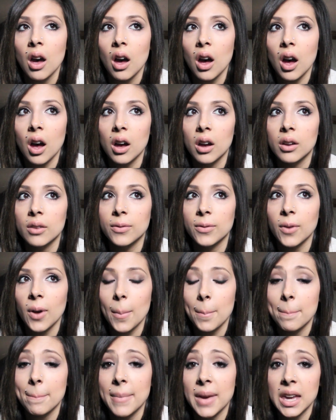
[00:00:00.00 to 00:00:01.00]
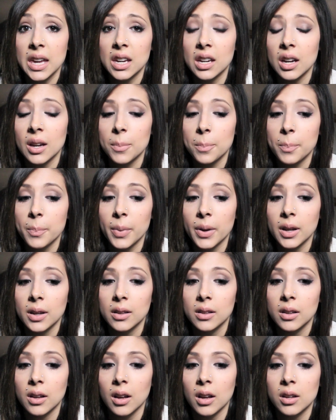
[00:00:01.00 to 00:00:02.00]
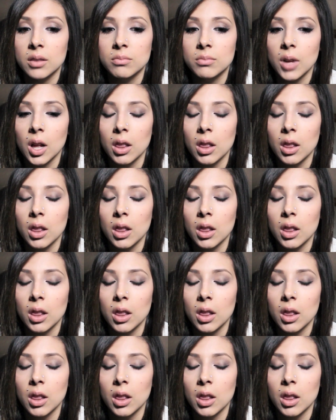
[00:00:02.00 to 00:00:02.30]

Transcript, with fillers: of makeup, um,